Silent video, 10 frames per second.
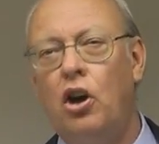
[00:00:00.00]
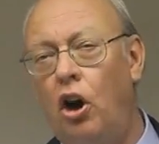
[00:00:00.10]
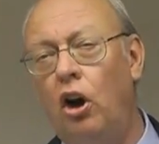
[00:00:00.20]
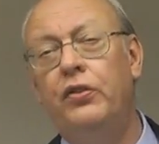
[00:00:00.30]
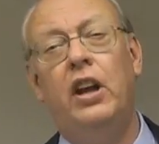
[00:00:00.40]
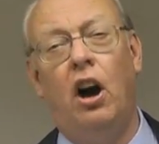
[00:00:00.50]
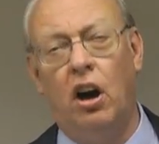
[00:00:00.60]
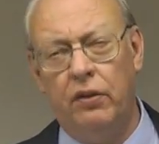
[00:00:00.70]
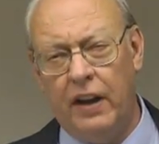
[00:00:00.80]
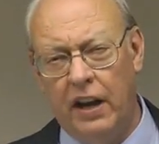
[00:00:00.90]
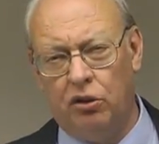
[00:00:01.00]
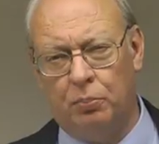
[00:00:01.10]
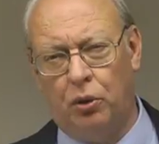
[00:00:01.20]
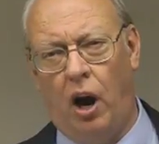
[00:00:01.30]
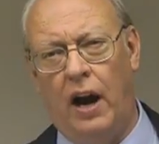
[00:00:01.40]
called The Art of
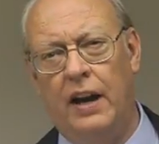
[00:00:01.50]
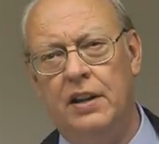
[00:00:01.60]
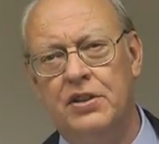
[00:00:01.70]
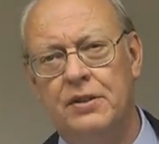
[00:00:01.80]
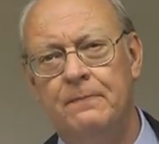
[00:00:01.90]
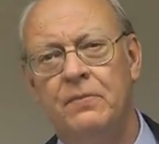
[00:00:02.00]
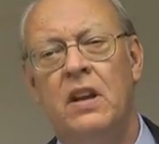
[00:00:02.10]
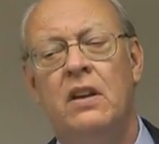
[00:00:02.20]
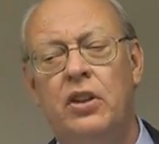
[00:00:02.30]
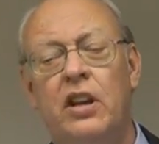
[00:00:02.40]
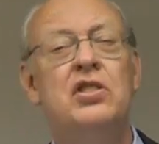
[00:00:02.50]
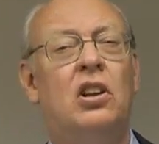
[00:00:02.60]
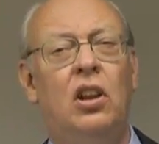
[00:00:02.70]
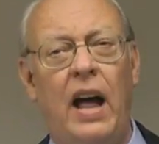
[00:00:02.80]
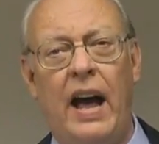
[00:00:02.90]
Enterprise. This
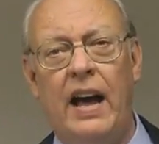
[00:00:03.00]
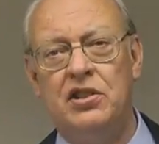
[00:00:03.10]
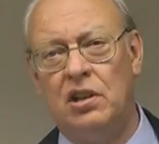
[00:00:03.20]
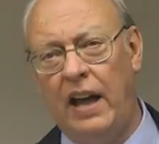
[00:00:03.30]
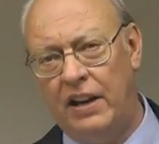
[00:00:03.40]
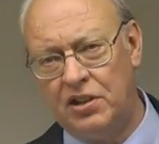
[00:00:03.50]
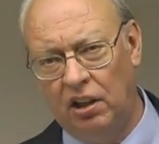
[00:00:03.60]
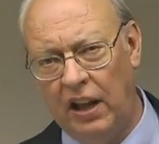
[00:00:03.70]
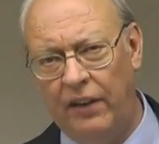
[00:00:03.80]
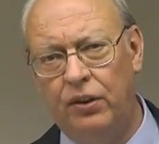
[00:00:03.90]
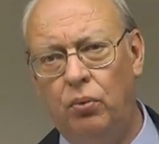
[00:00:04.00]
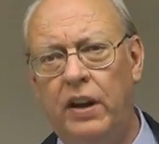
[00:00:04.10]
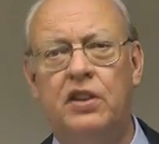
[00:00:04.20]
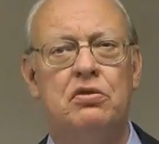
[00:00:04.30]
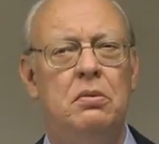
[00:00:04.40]
class lasts 11
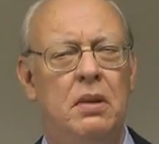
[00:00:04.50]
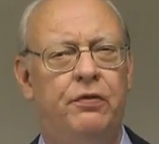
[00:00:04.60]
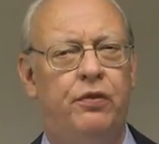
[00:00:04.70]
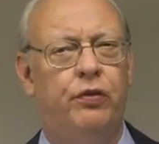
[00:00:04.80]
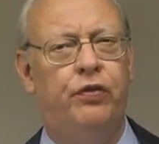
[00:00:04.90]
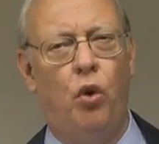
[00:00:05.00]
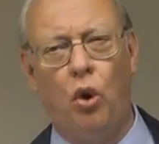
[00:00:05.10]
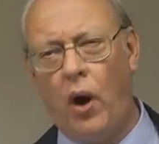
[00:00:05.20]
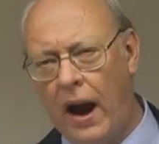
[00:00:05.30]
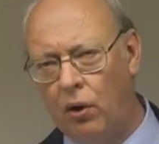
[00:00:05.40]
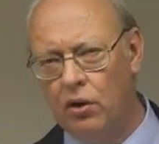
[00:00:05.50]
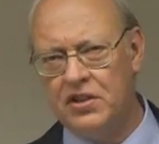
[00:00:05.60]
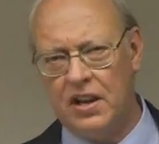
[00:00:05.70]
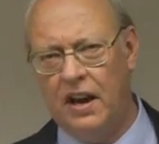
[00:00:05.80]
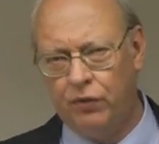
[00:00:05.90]
weeks. We meet for four
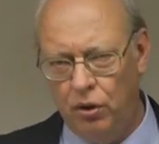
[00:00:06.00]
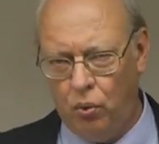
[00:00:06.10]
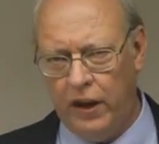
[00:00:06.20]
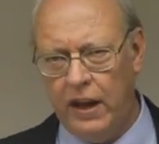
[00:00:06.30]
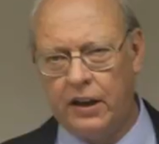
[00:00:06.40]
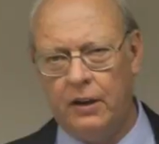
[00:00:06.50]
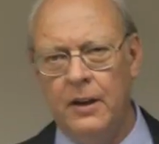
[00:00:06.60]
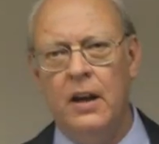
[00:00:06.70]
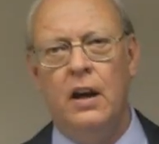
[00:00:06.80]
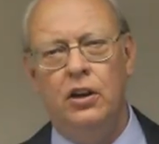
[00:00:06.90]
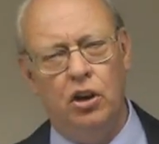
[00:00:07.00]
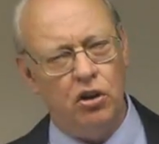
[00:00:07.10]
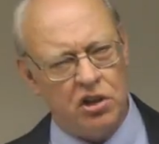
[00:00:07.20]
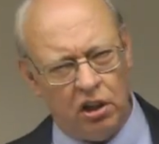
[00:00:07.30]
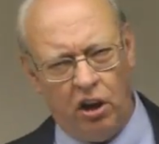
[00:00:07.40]
hours every week,
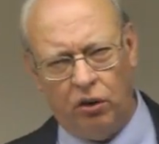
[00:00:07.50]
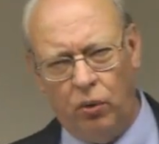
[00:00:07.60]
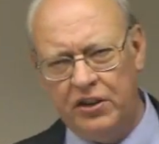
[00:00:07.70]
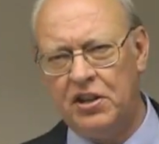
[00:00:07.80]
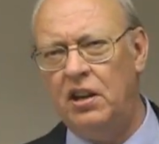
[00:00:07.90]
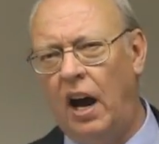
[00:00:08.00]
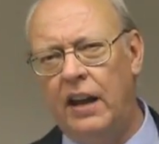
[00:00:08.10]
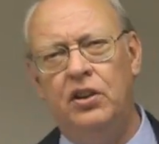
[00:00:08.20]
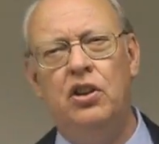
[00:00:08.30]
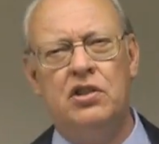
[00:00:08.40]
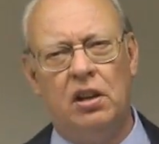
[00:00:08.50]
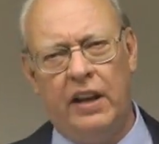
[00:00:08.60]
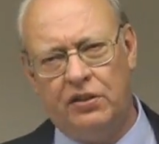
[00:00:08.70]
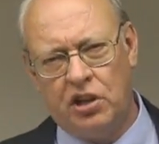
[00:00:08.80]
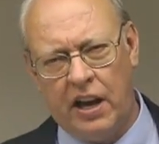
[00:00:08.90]
usually on Wednesday night and
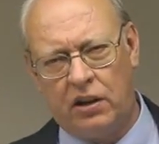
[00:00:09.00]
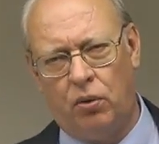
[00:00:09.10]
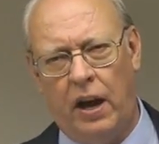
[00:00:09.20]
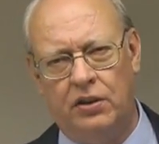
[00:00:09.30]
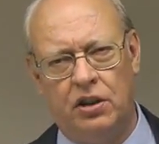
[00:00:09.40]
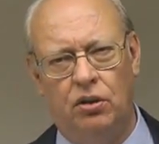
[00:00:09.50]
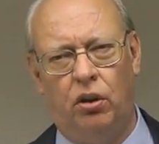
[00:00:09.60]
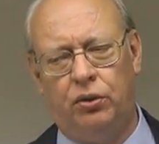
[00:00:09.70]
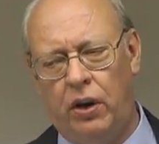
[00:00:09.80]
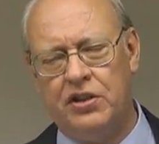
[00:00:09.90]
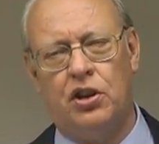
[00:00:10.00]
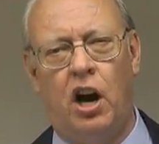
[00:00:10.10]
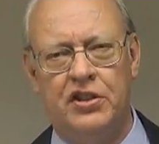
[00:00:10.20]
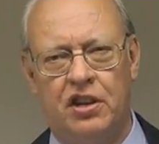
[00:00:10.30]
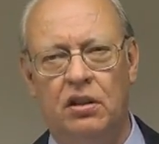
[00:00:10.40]
usually at Tech Ranch in Northwest
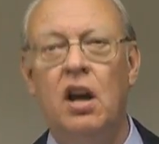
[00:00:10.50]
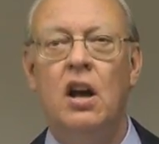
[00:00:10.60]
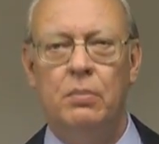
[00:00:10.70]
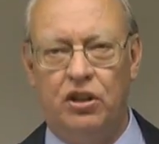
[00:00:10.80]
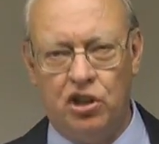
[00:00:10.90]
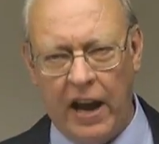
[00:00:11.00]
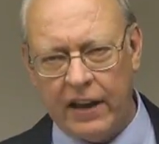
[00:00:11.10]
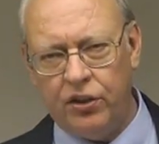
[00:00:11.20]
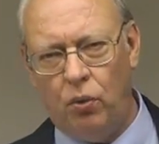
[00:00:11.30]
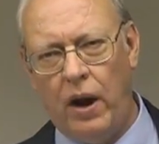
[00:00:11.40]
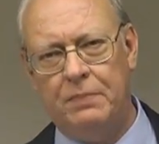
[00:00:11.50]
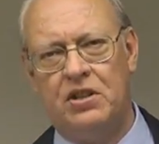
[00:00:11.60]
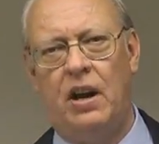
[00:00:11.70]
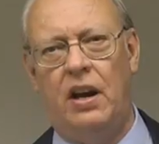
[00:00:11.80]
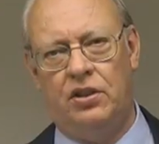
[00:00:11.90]
Austin. But check the
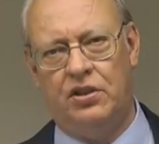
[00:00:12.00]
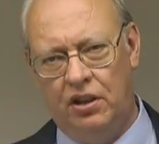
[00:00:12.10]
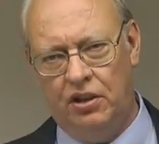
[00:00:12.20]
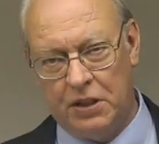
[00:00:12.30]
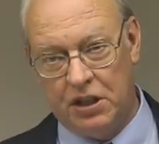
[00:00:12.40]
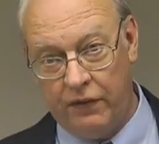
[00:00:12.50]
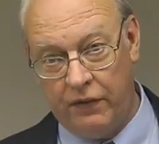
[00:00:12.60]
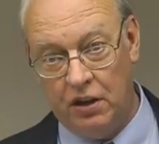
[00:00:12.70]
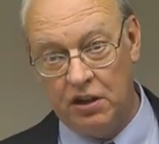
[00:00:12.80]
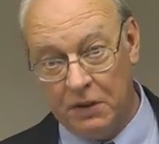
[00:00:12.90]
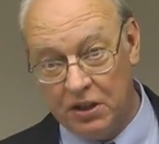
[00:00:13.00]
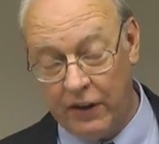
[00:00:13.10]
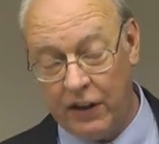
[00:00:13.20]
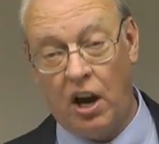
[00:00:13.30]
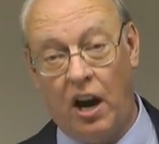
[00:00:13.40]
website to see the specific,
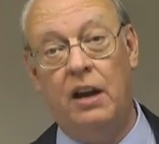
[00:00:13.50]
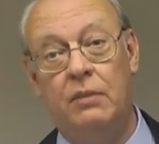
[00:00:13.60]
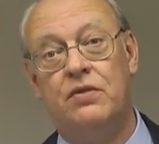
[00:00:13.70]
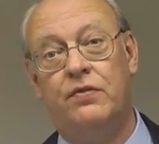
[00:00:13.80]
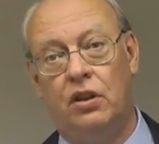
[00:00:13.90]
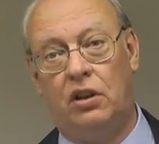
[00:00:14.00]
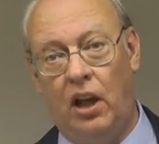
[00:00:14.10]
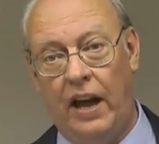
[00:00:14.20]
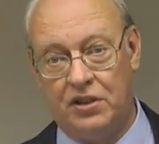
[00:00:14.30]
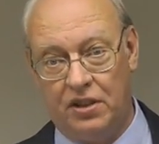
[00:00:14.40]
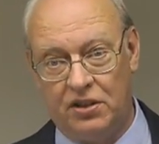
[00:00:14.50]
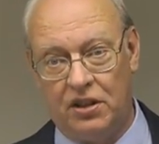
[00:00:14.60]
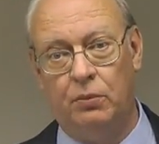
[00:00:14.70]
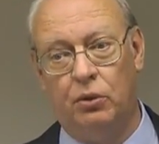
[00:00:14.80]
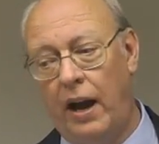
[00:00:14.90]
specific times for the class this
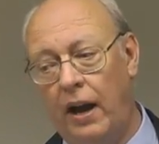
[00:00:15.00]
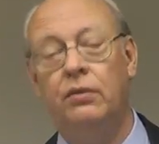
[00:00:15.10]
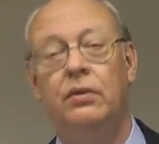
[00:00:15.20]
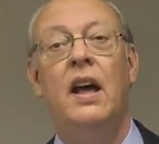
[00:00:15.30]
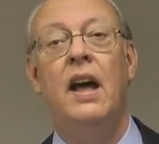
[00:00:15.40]
time around